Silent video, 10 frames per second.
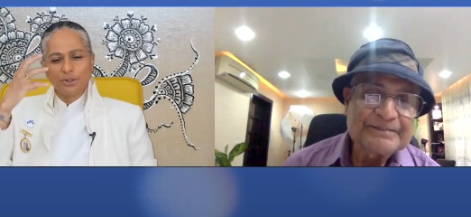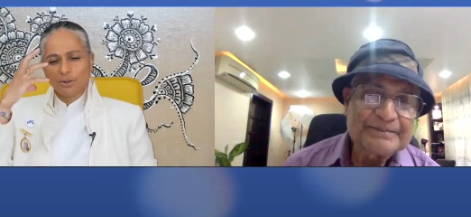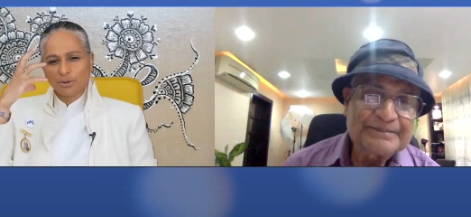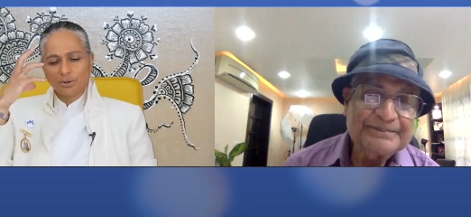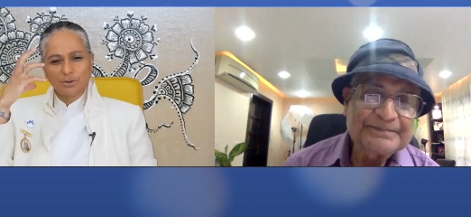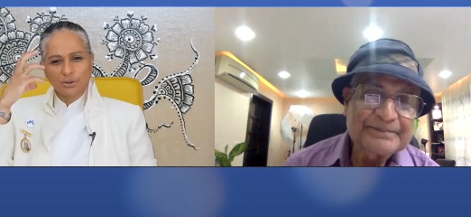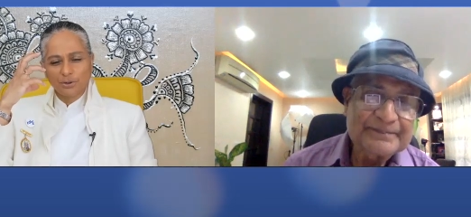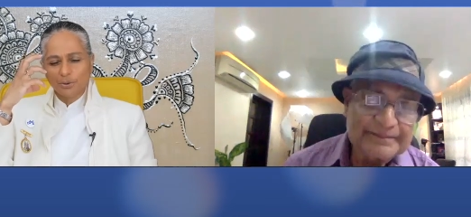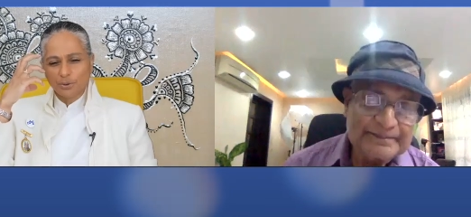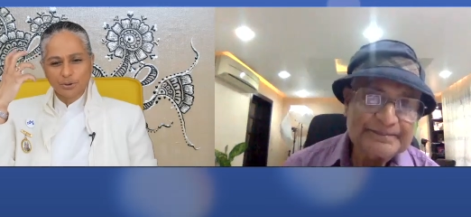
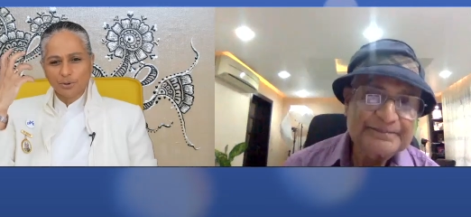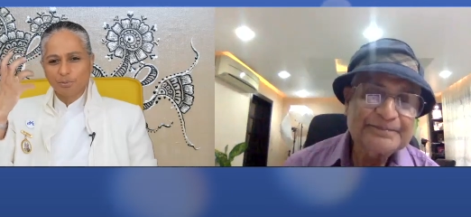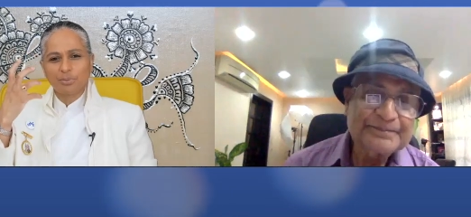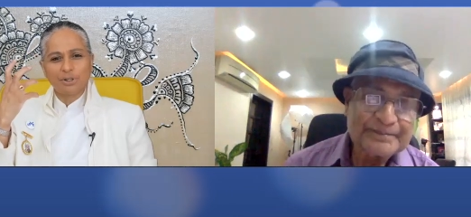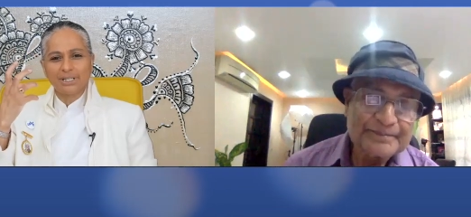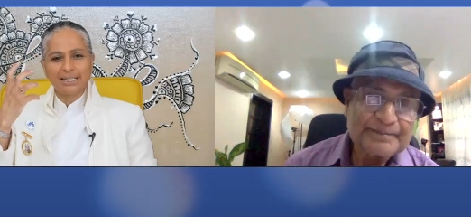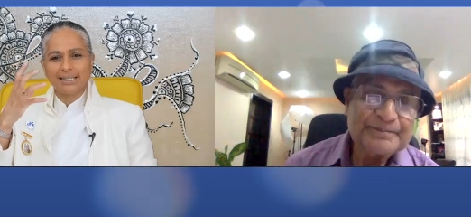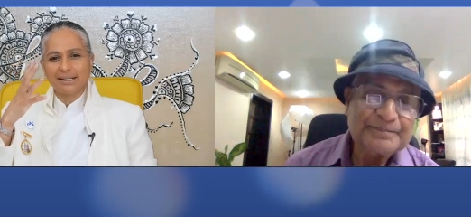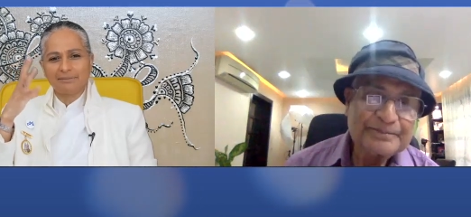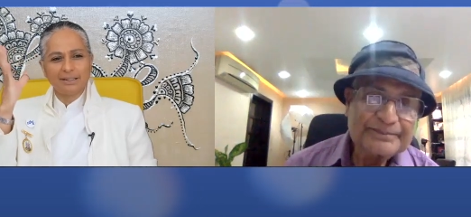Speaker 1: your
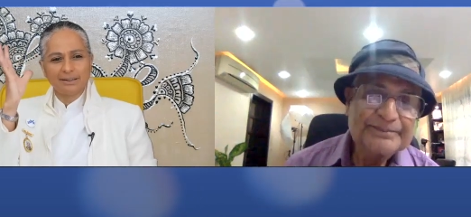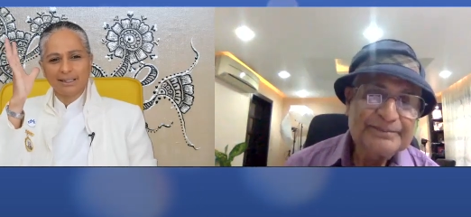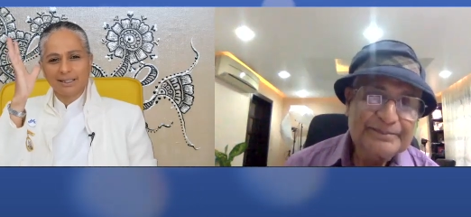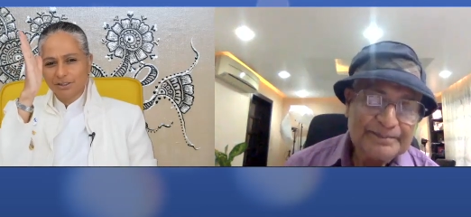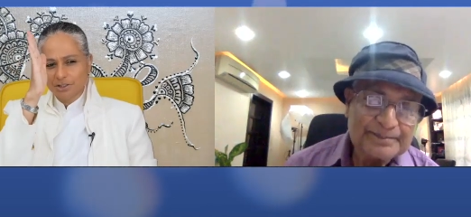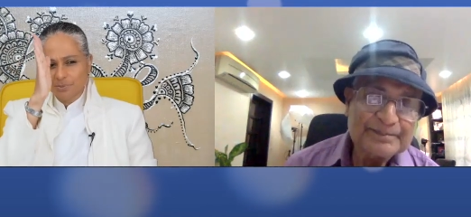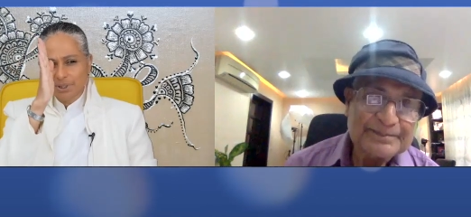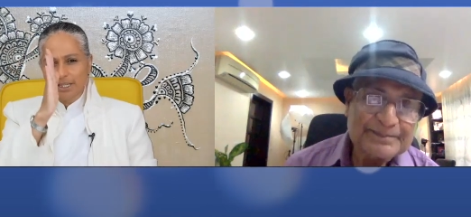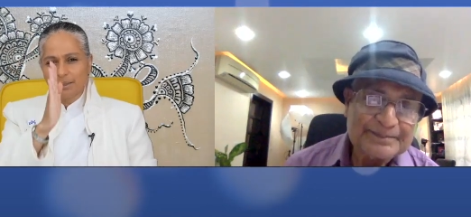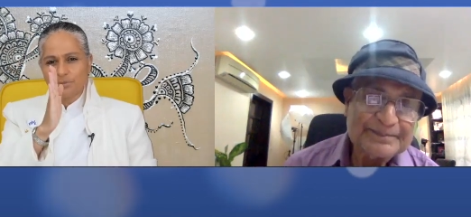body, everything just
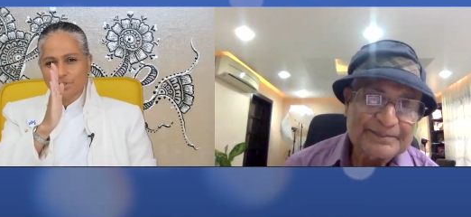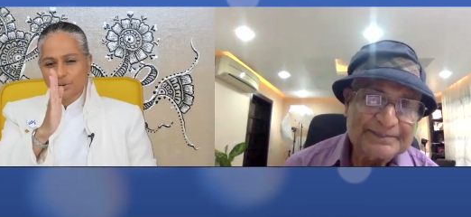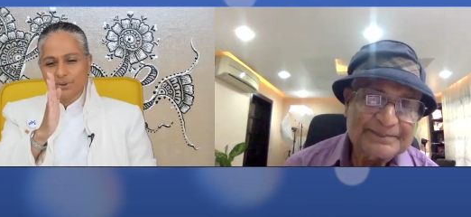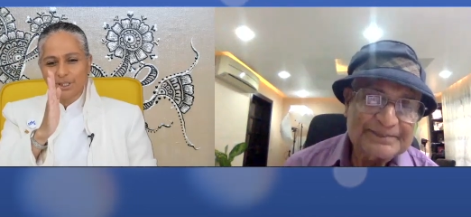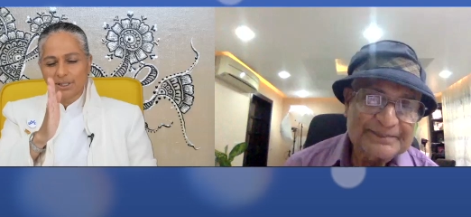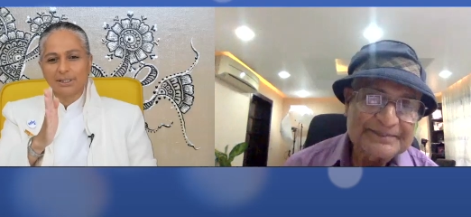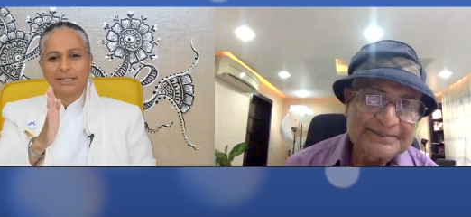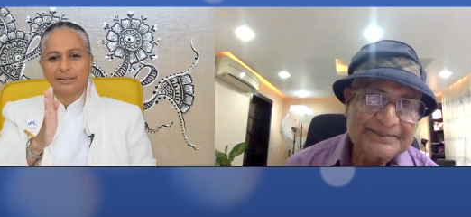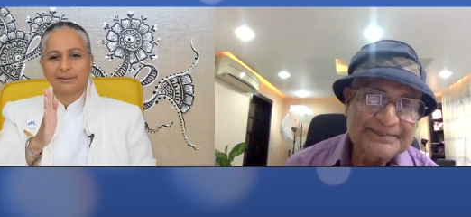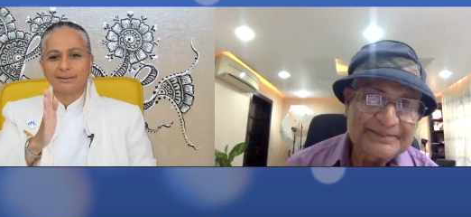became so
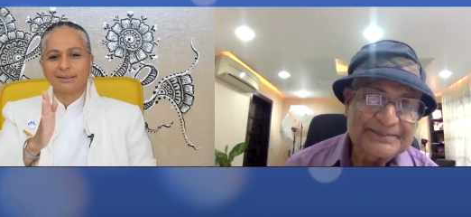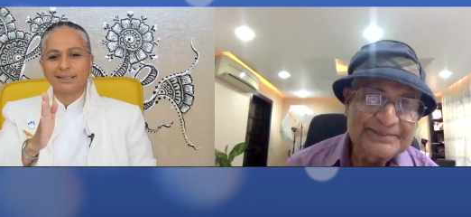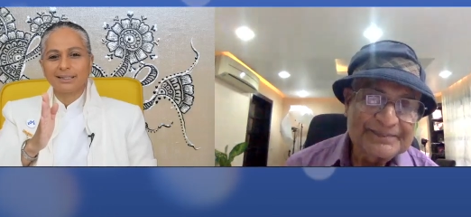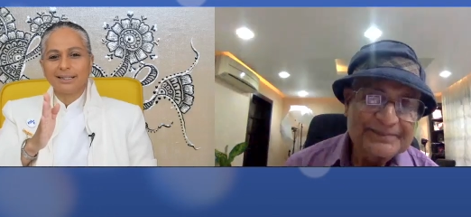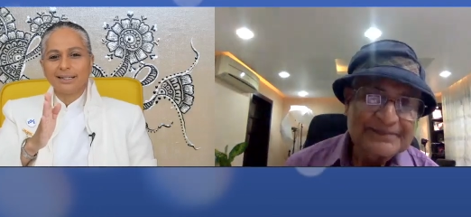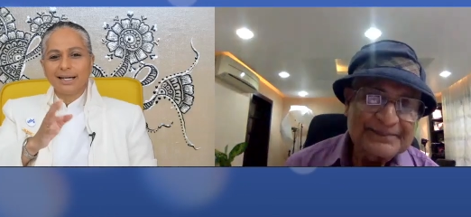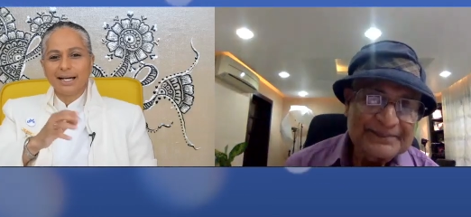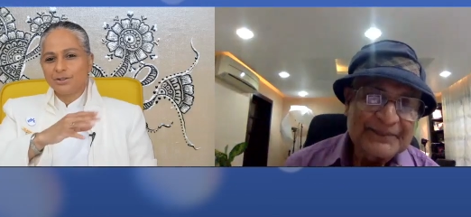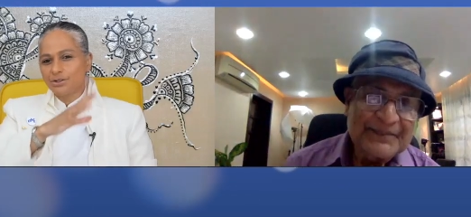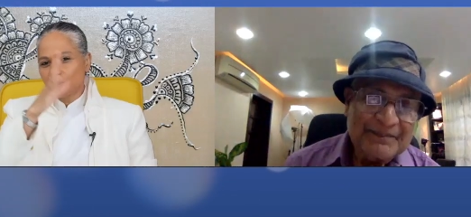clear
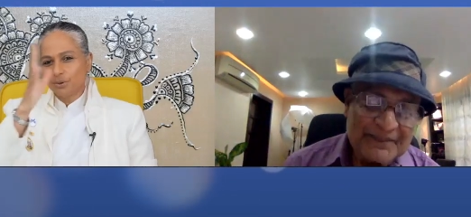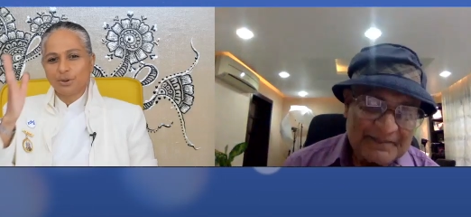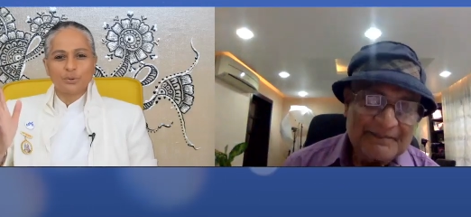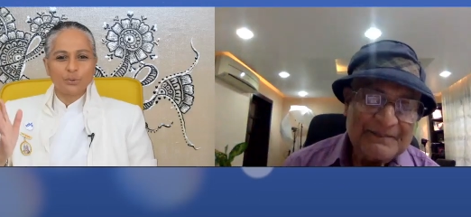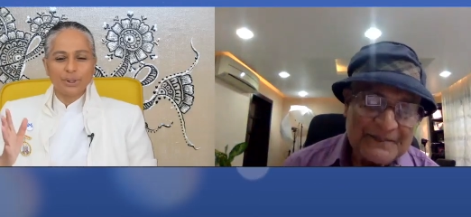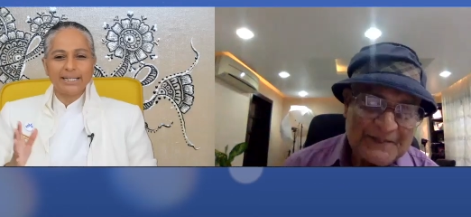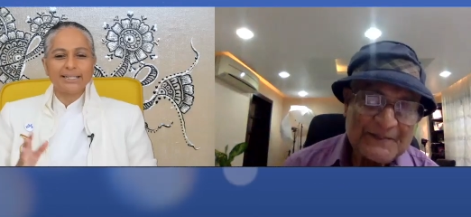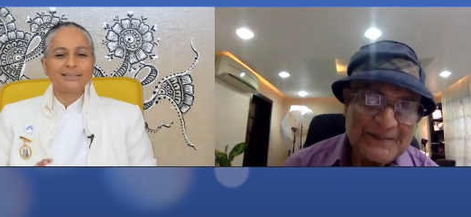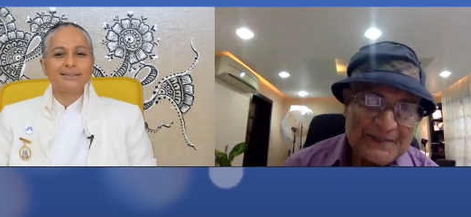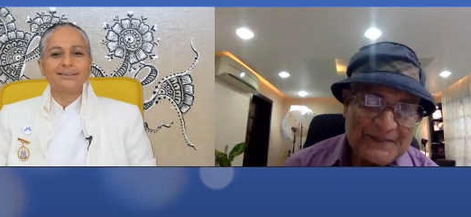and so
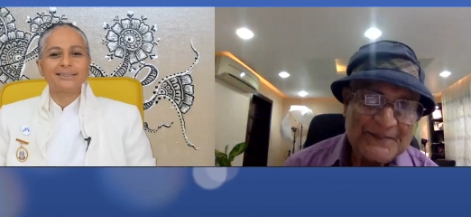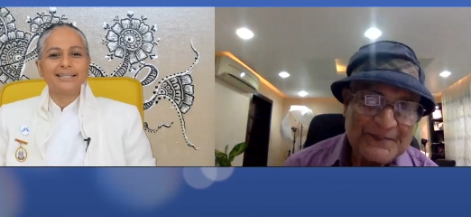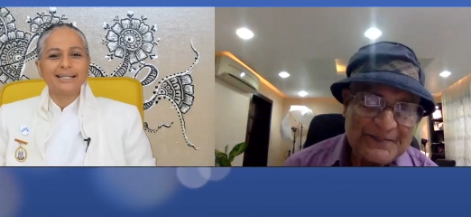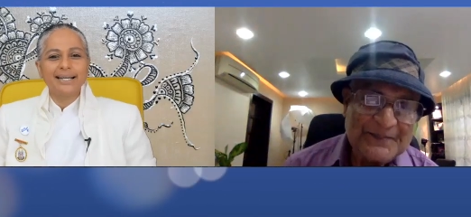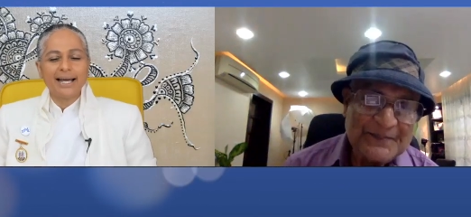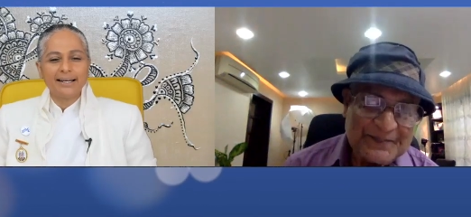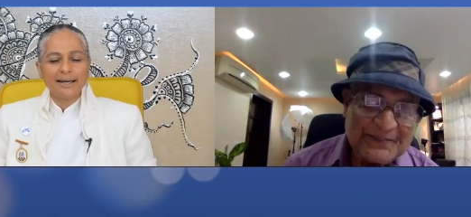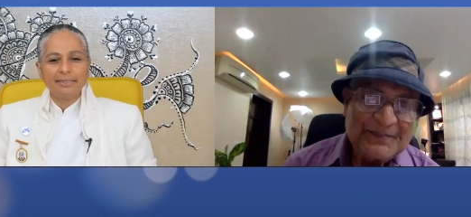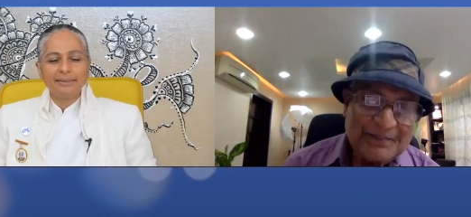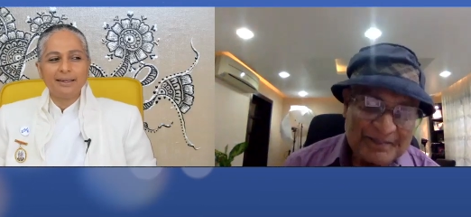awakened. And
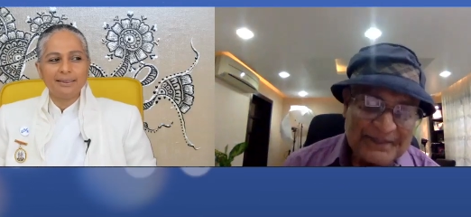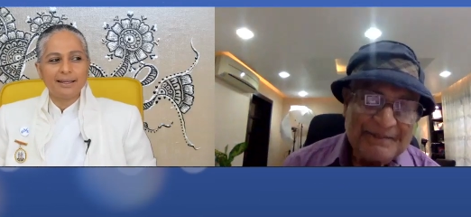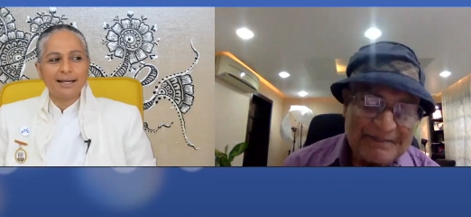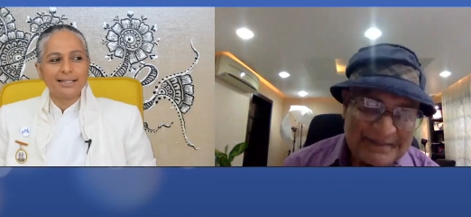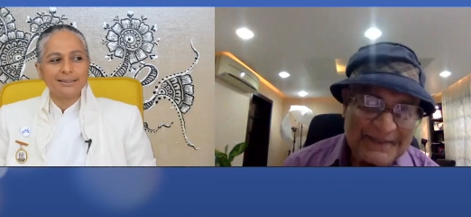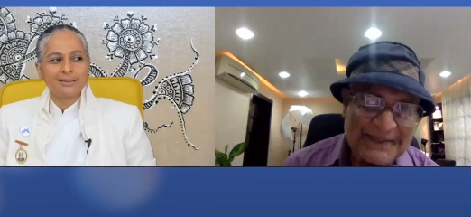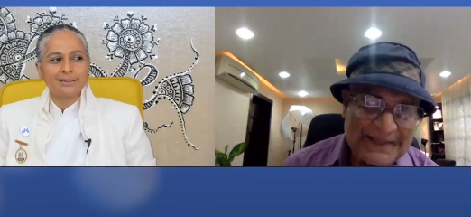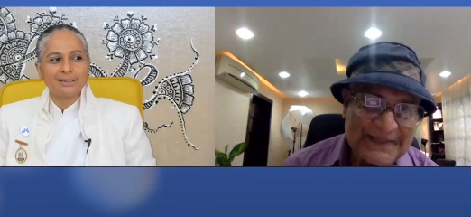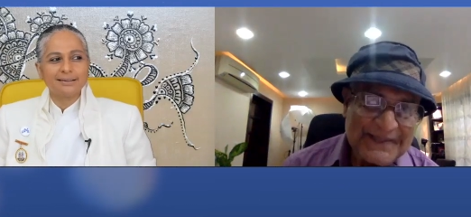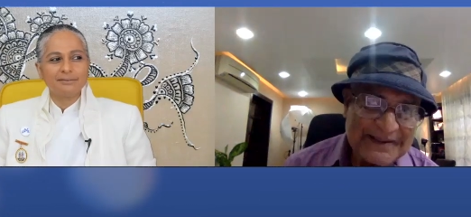I think that
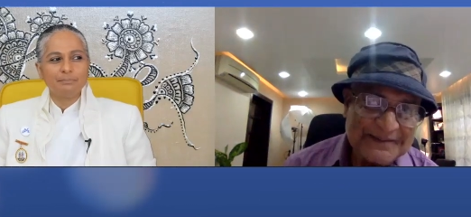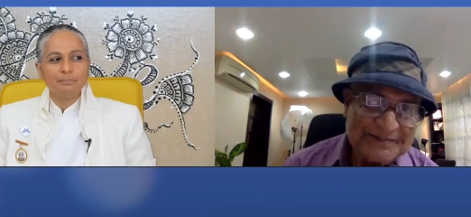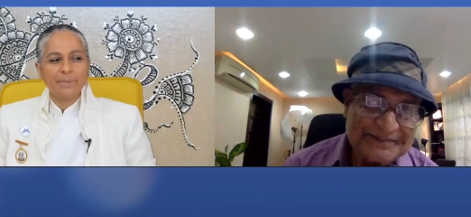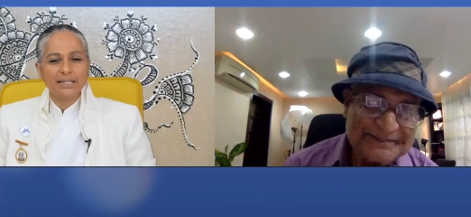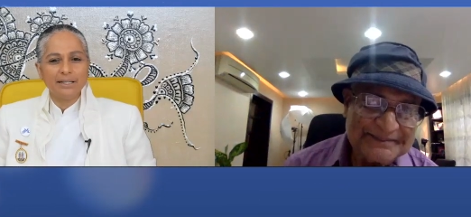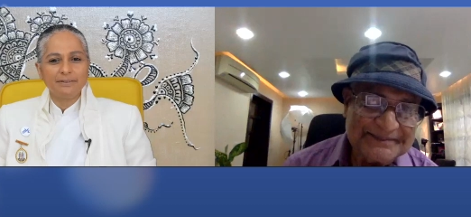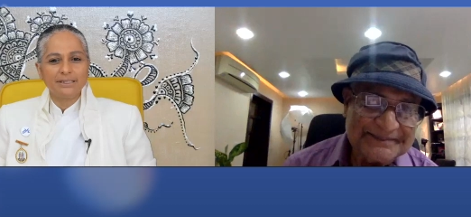many of